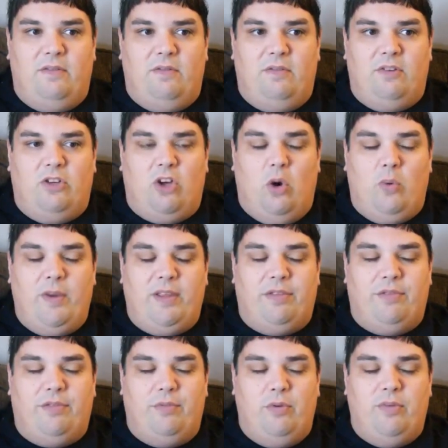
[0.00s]
going
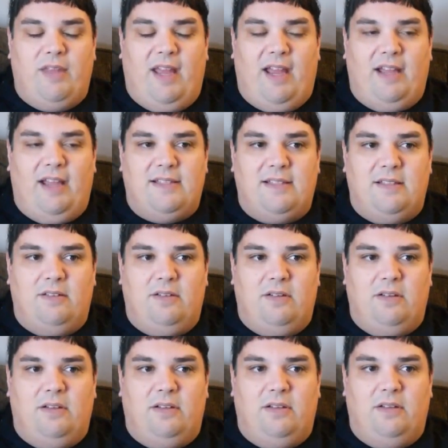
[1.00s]
through that
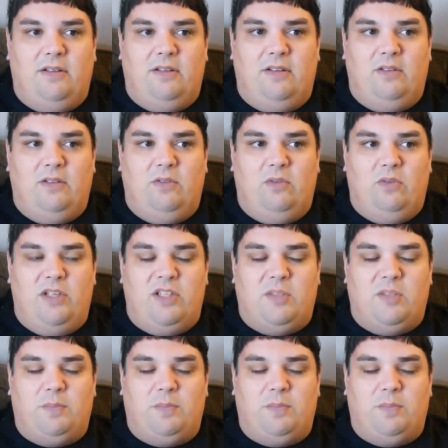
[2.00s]
is